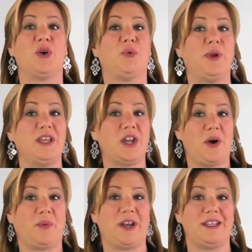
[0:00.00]
We
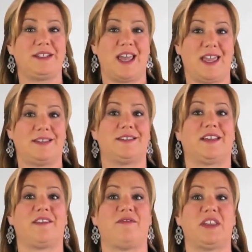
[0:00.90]
know what it takes to
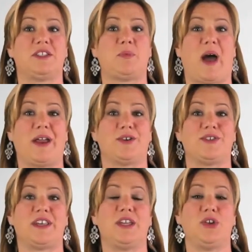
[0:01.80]
convince
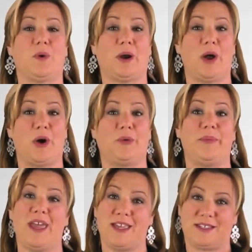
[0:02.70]
buyers that your home
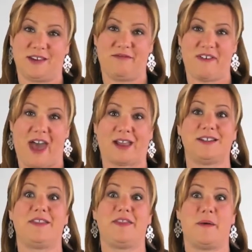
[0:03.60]
is in fact
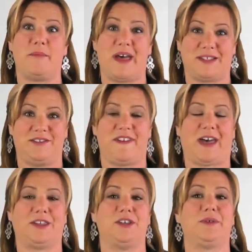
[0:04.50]
the best
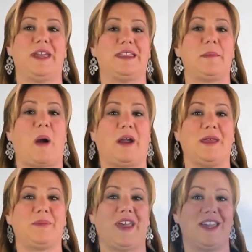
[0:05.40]
value in the
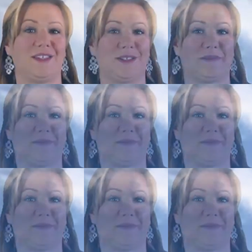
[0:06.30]
marketplace.